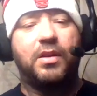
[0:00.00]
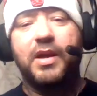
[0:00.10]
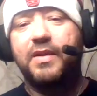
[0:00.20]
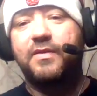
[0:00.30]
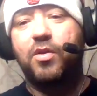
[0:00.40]

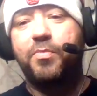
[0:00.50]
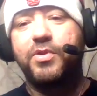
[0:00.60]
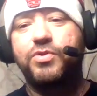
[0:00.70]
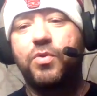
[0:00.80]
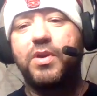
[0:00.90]
Like I said, hope you
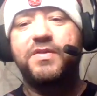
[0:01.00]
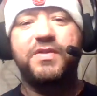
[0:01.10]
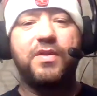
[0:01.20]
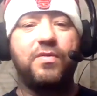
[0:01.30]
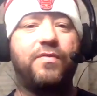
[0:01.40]
enjoyed.
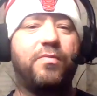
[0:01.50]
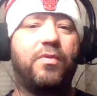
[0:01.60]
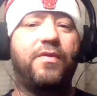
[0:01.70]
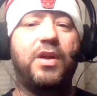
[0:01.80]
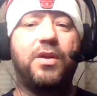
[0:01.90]
Stay tuned for
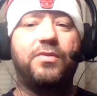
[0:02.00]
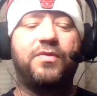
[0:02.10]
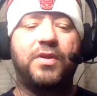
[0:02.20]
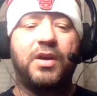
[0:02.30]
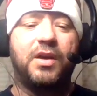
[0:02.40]
more
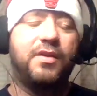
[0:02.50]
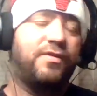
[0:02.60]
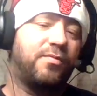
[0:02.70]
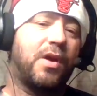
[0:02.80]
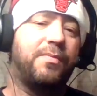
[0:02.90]
videos. This
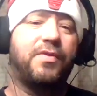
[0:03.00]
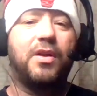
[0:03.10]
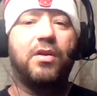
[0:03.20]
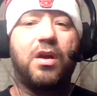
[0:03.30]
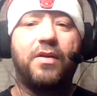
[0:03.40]
is Rob
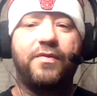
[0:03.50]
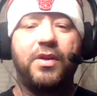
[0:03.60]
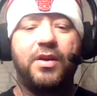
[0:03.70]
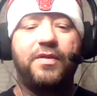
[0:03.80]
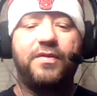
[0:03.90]
signing off.
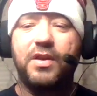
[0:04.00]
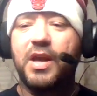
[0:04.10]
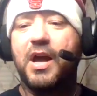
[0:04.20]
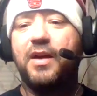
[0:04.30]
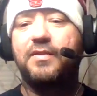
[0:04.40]
See you
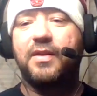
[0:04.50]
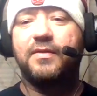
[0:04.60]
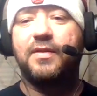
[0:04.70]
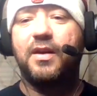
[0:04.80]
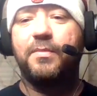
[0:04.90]
guys
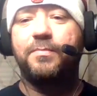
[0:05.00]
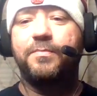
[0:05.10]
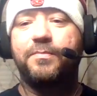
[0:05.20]
next time.